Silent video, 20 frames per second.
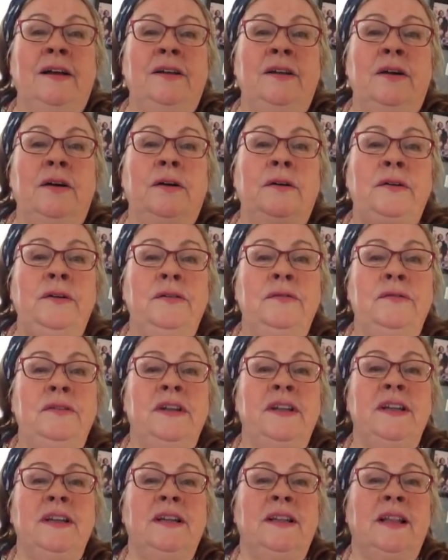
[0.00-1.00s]
no, you
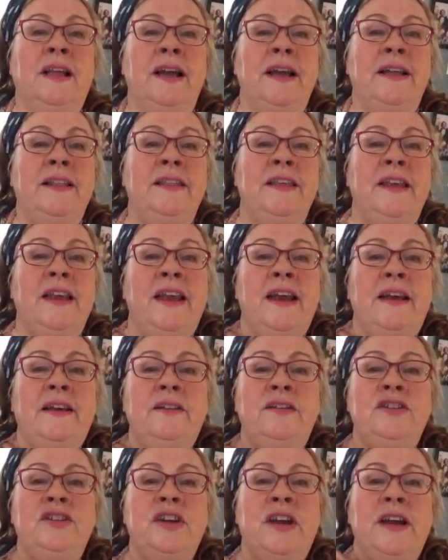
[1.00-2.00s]
didn't like the
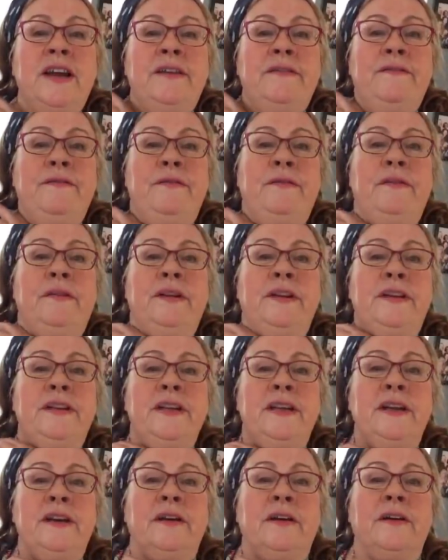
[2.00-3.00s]
L J for
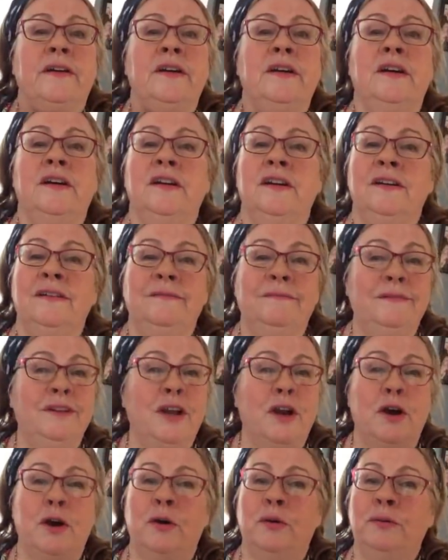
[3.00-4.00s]
dinner.
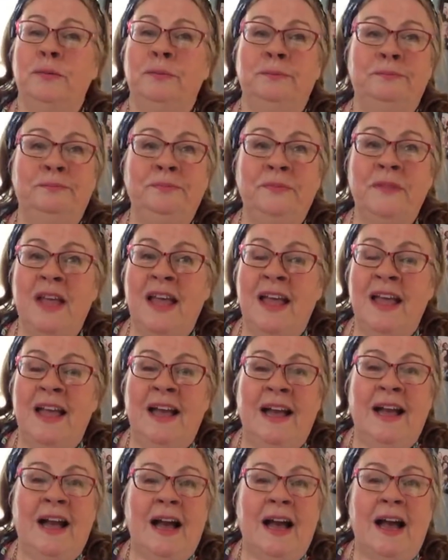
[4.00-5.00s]
No,
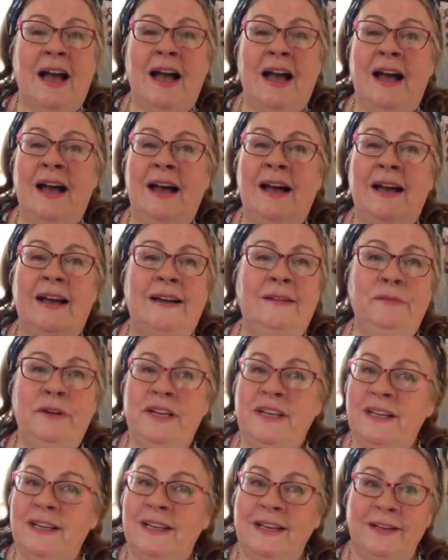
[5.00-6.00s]
uh,
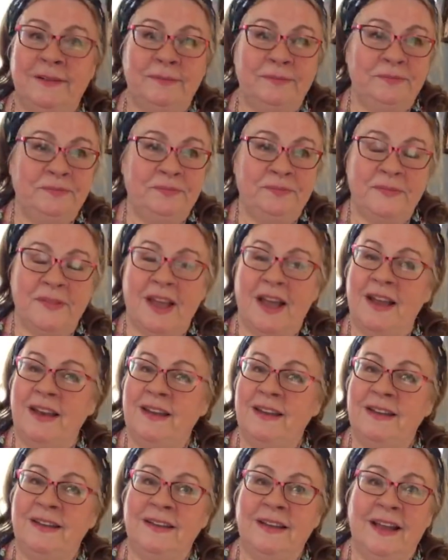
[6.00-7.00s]
we didn't.
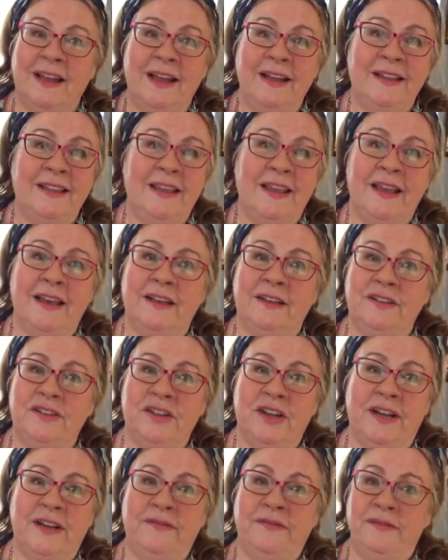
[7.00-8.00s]
I didn't like the L
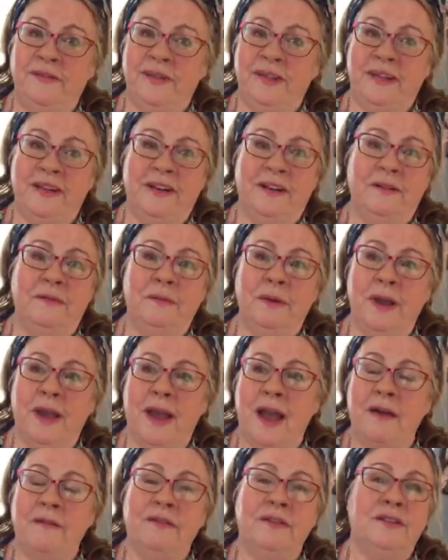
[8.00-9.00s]
J for dinner.
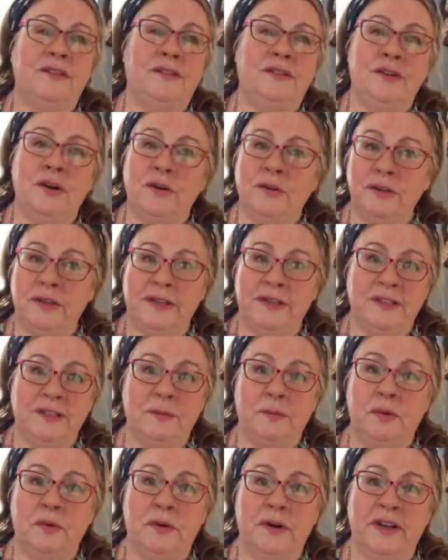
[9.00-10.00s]
We, I was totally
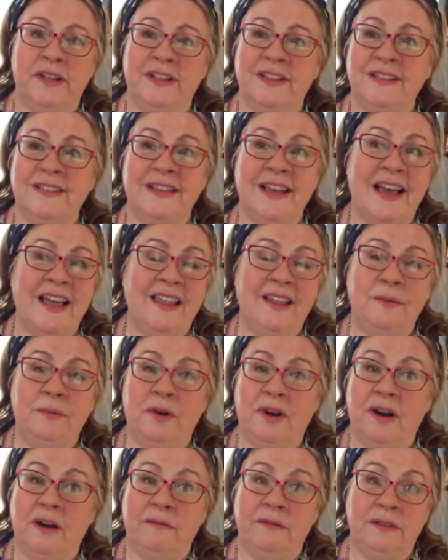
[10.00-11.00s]
disappointed. The
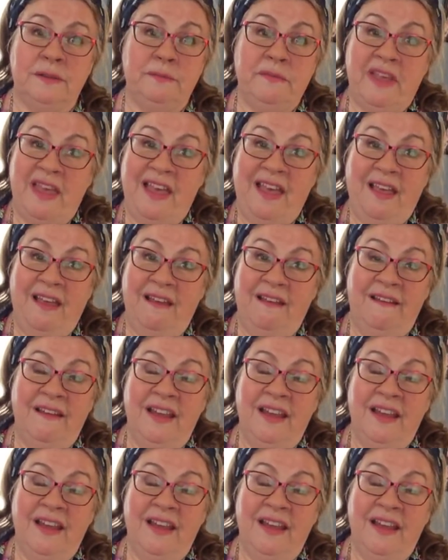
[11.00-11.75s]
salad bar was meh.